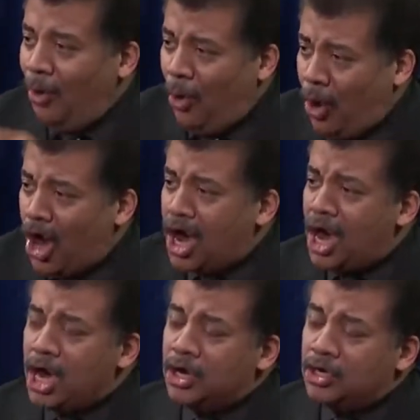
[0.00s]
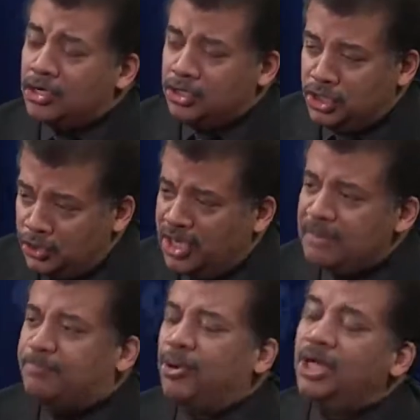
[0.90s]
or you
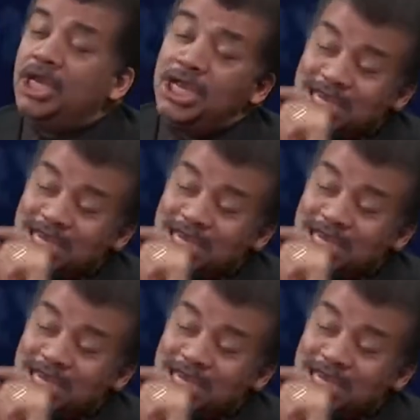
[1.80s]
didn't put